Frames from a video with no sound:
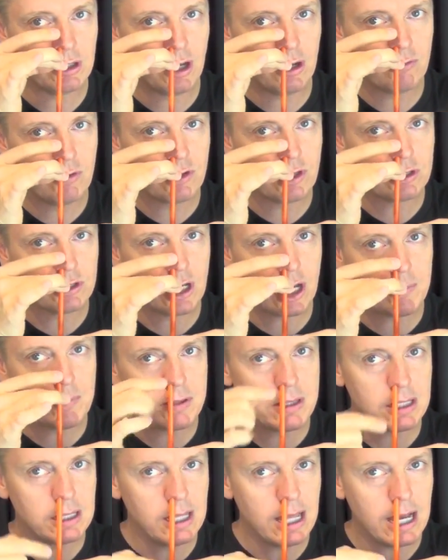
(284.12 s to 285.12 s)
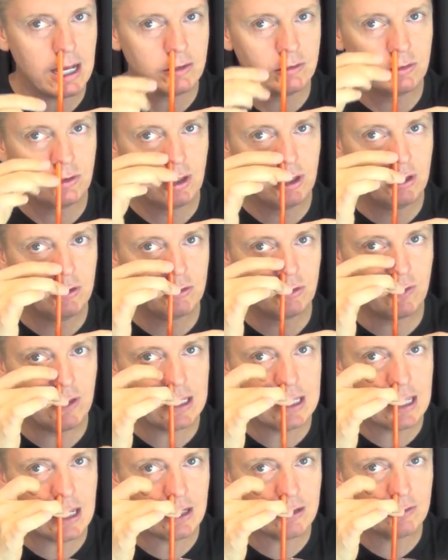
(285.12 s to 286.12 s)
cover the top of the glass so
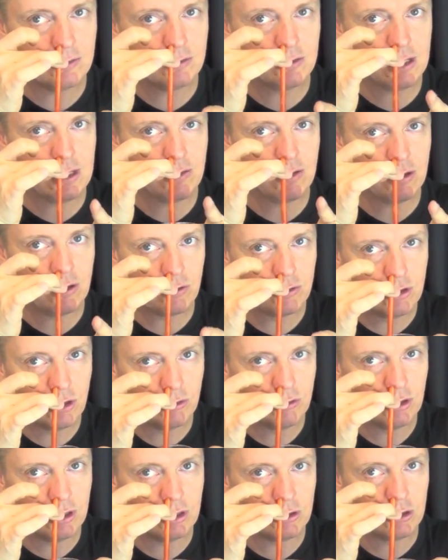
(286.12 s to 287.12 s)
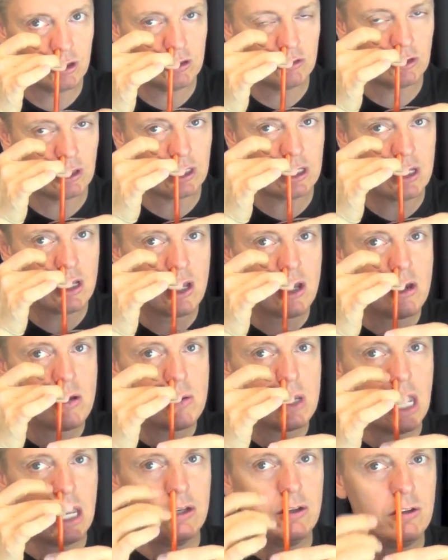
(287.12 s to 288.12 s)
they can't see that you're tilting as easily.
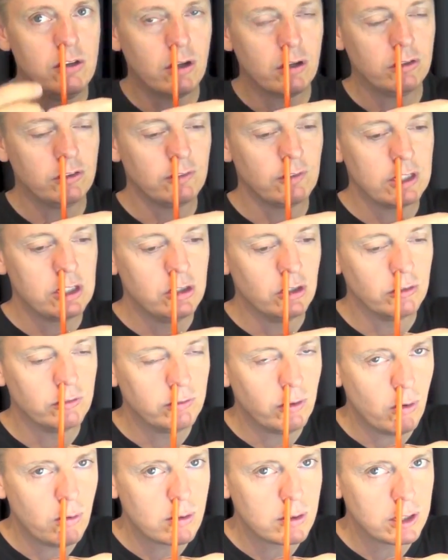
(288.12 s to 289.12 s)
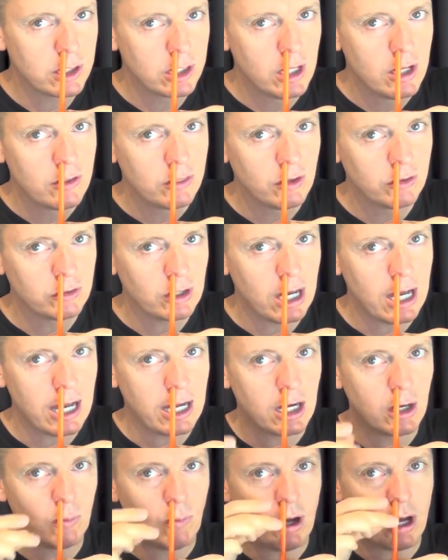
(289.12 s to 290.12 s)
And you notice if I tilt forward, there's a
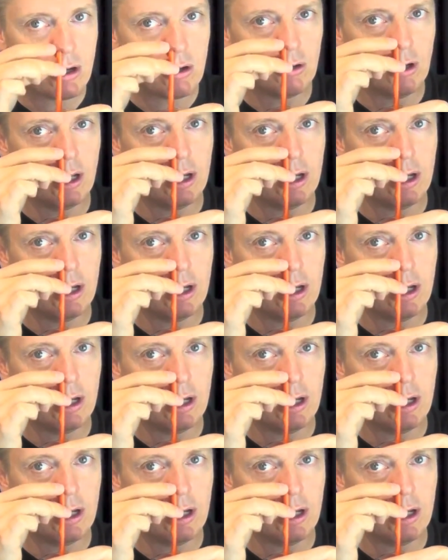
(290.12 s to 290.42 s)
higher water